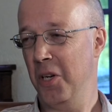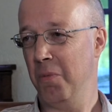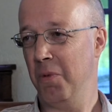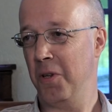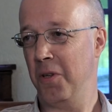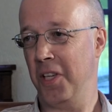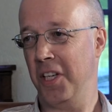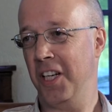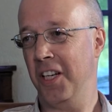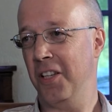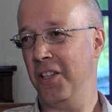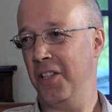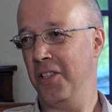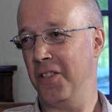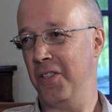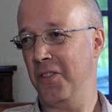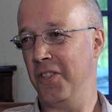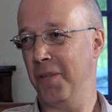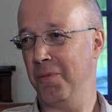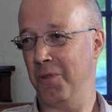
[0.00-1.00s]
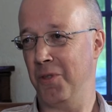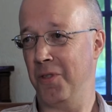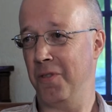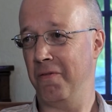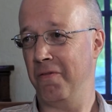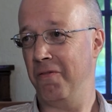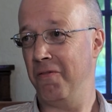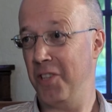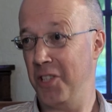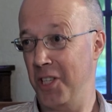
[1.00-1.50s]
But think of this in terms of
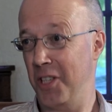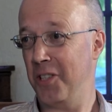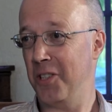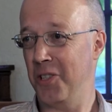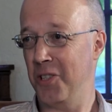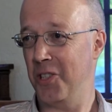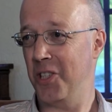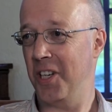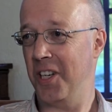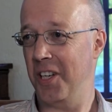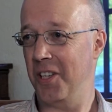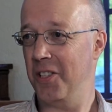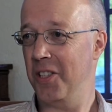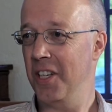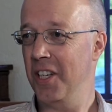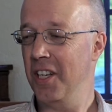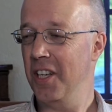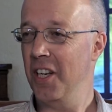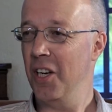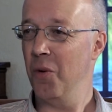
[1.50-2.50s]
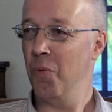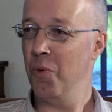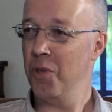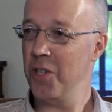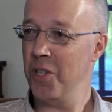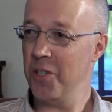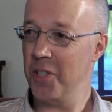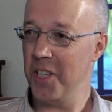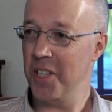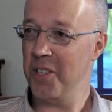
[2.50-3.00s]
physics and science.
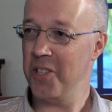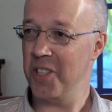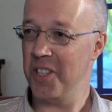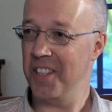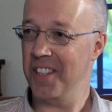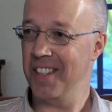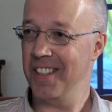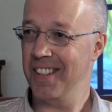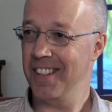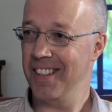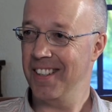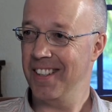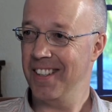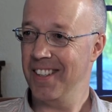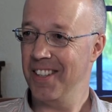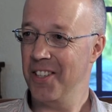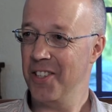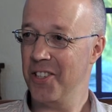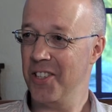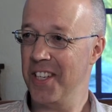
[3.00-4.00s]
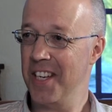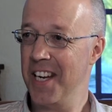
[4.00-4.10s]
Which is easier, to